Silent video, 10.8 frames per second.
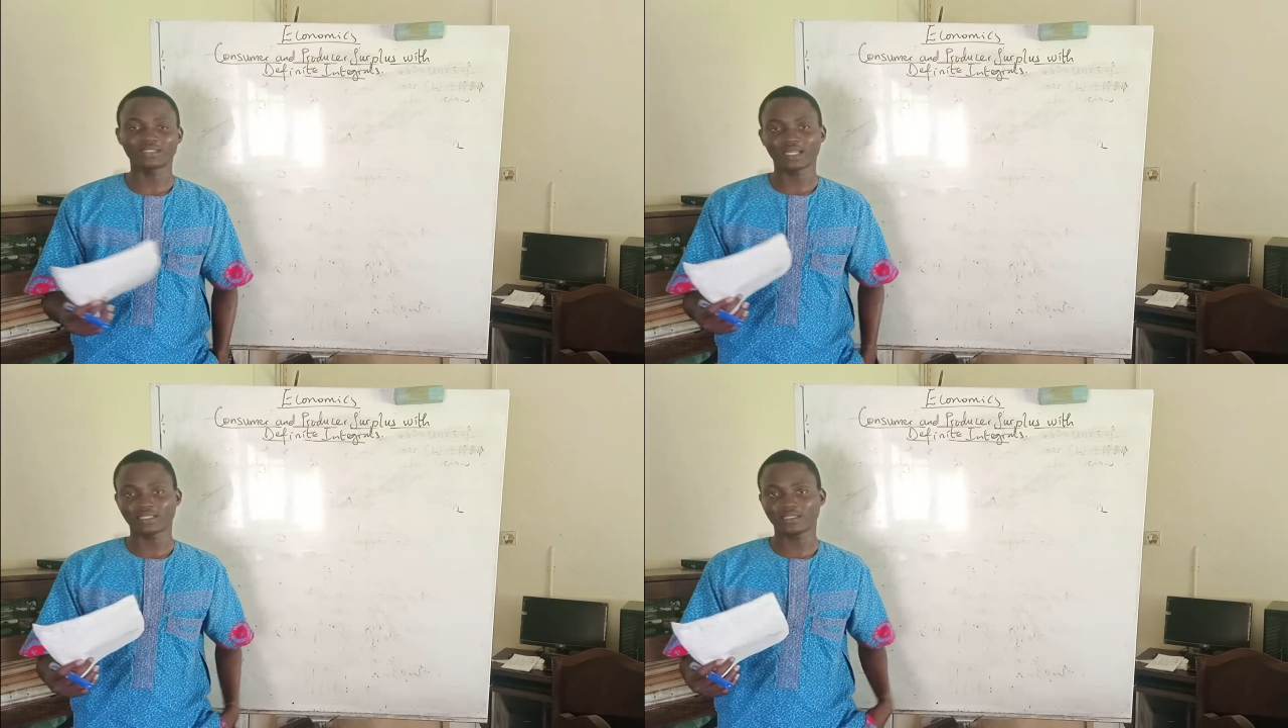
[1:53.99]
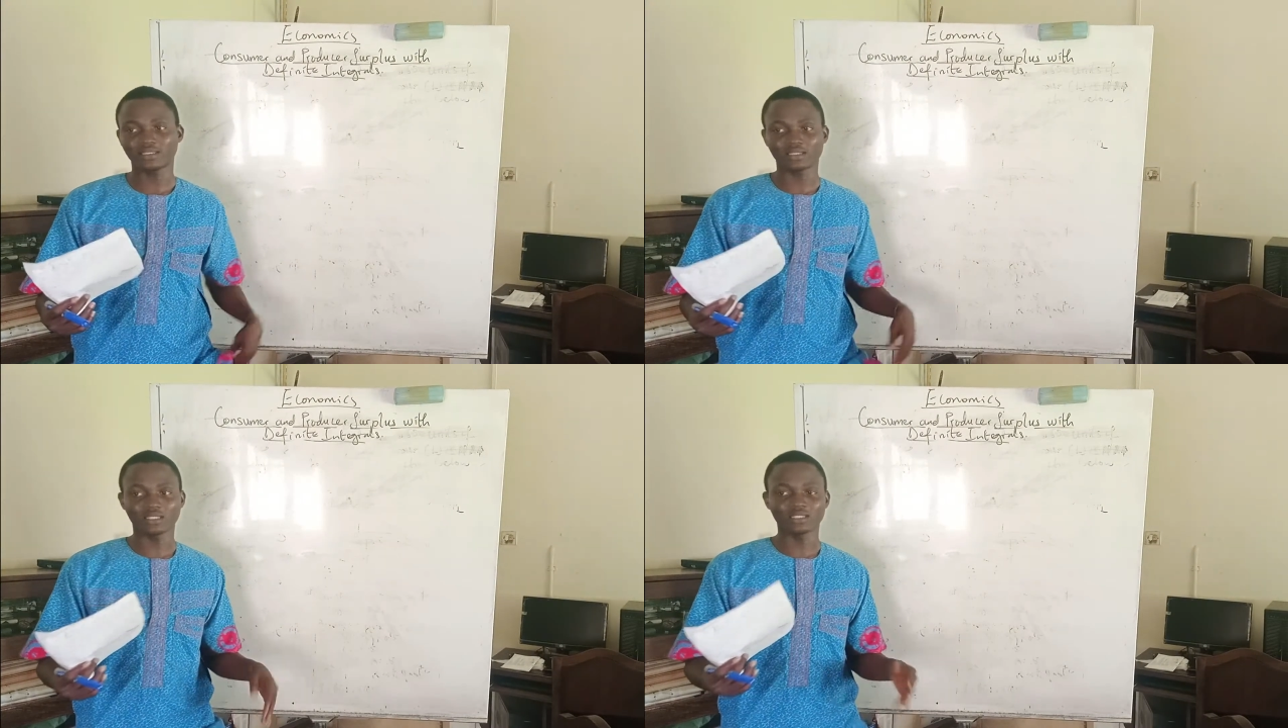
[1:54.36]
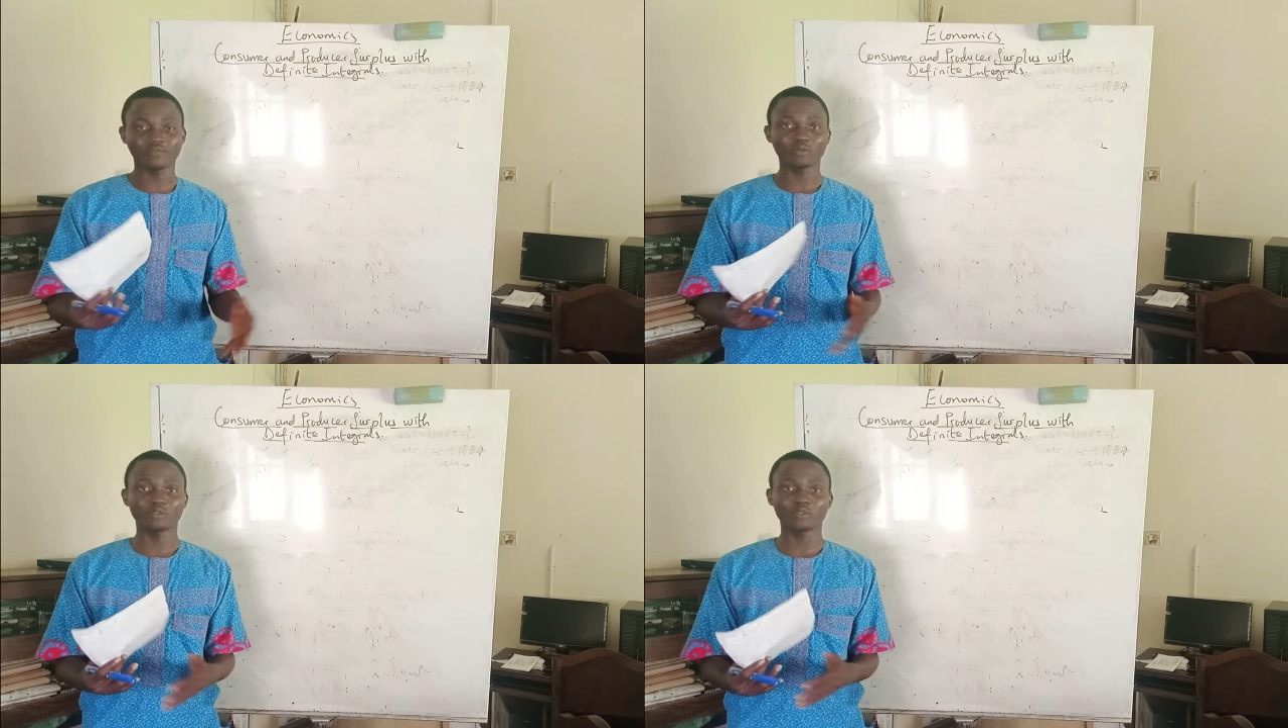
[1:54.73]
that is the
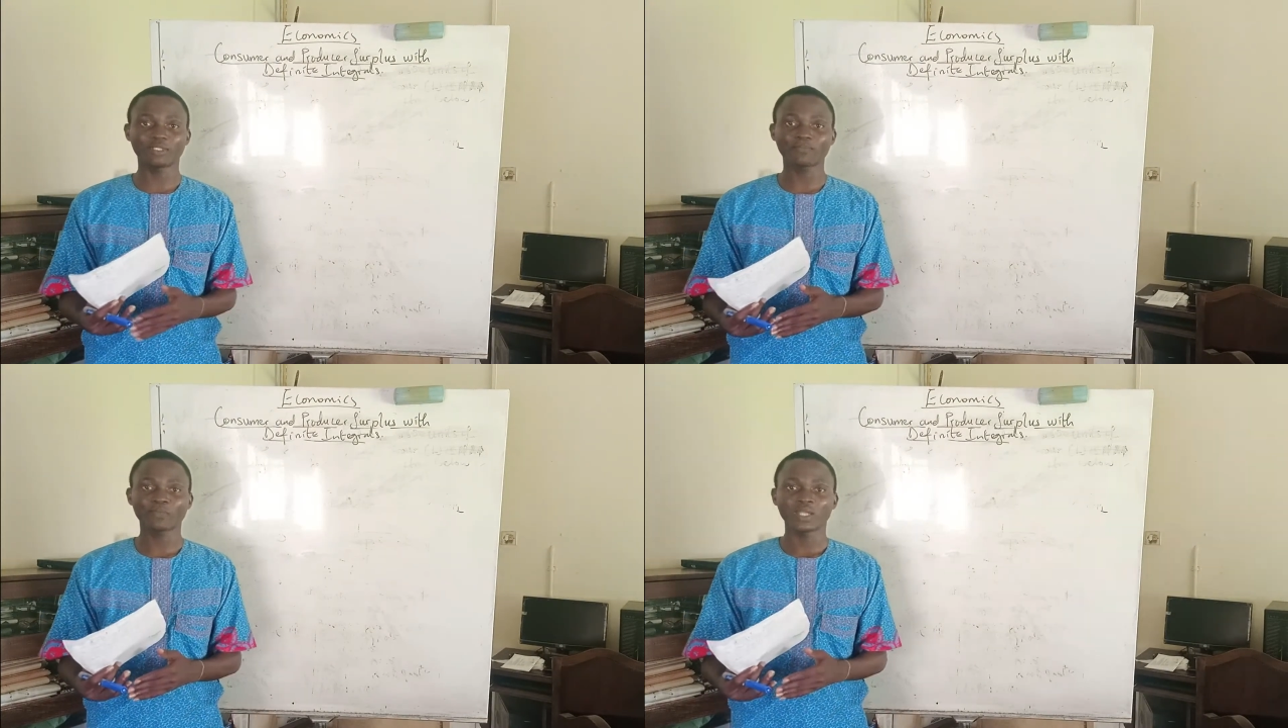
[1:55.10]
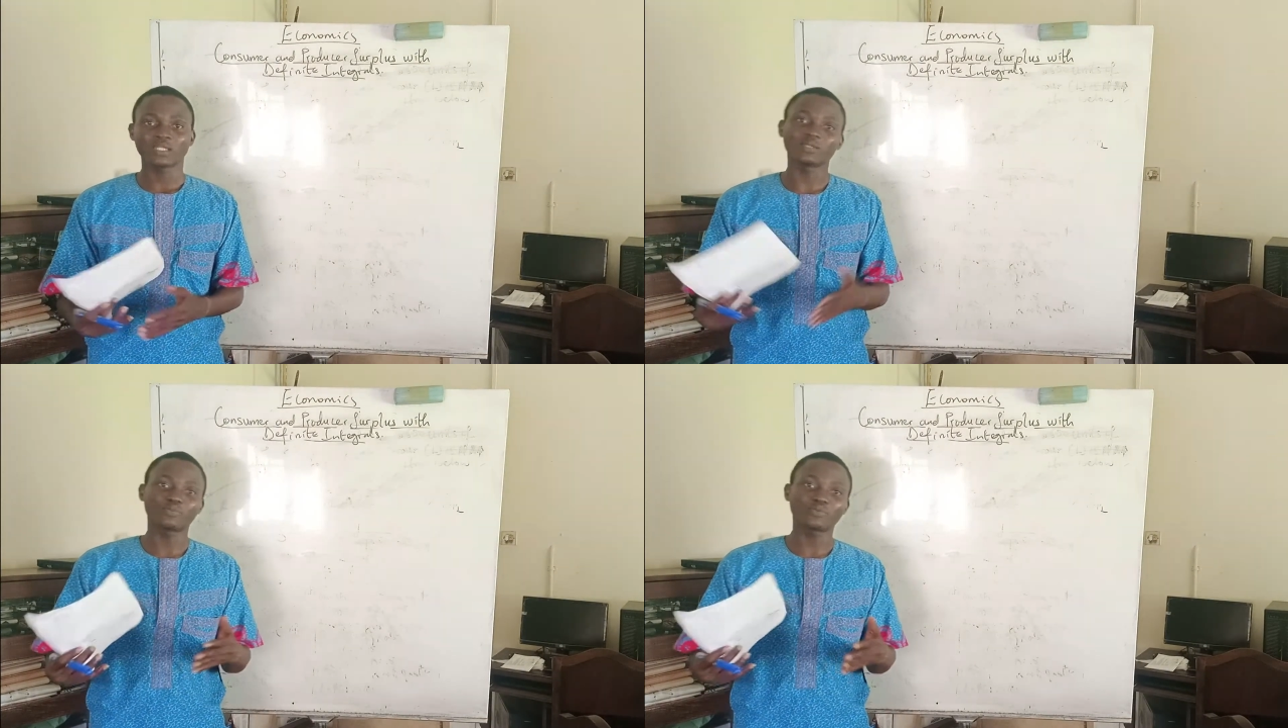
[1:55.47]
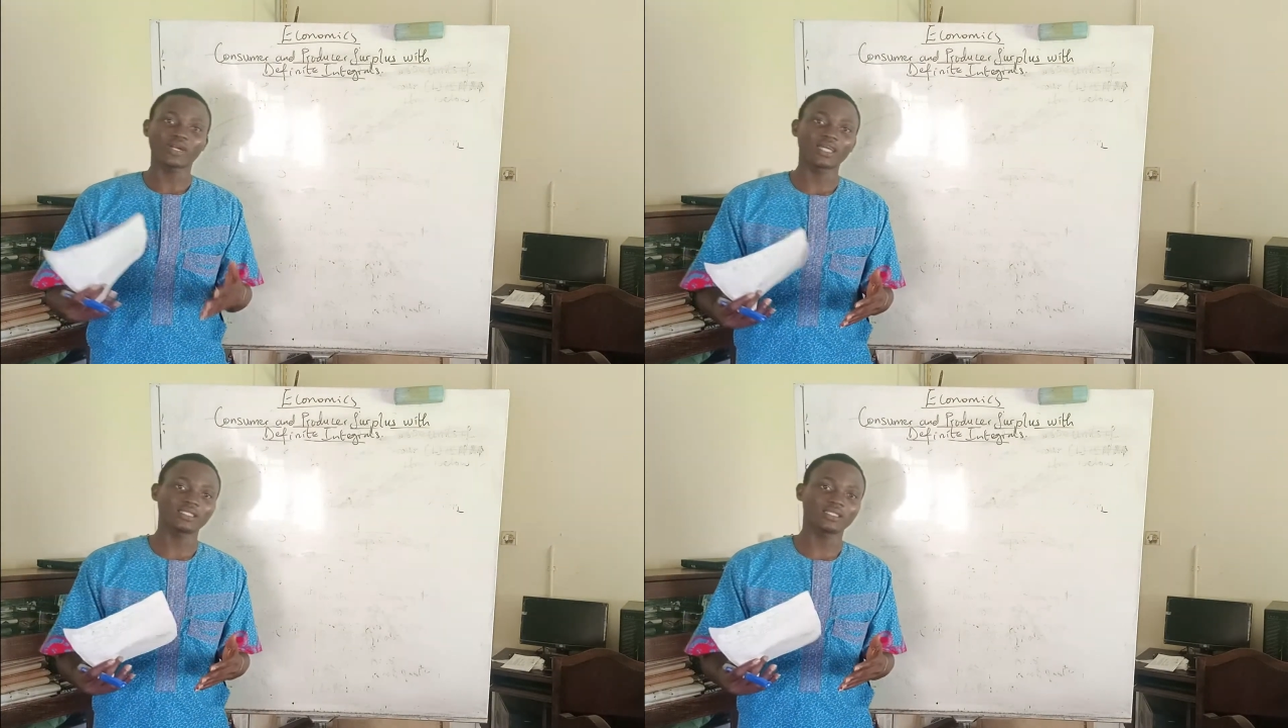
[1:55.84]
difference between the
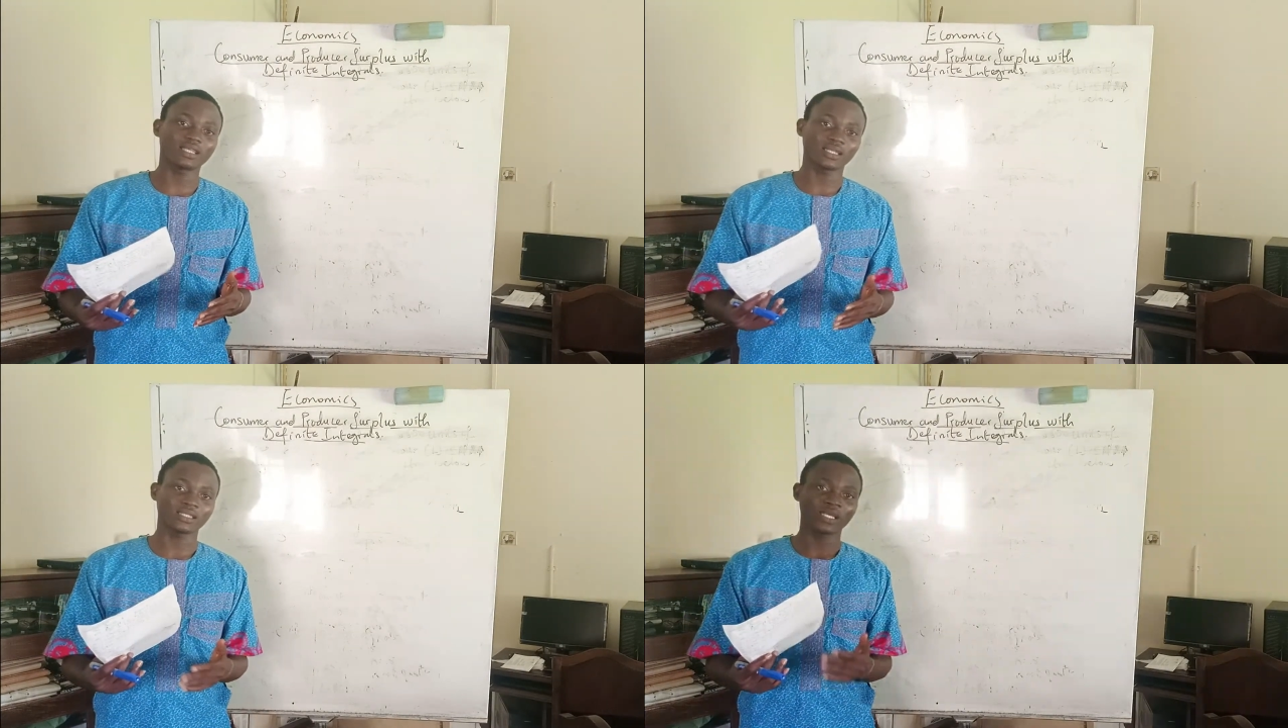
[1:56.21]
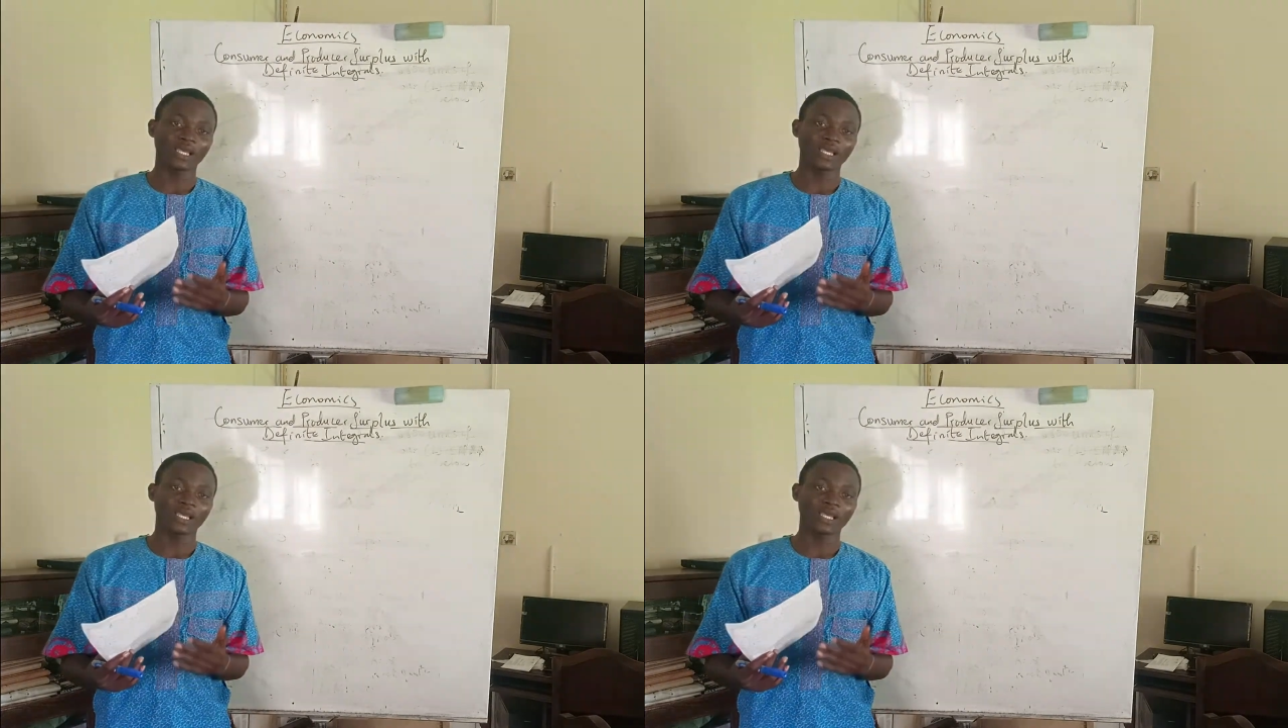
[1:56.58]
price that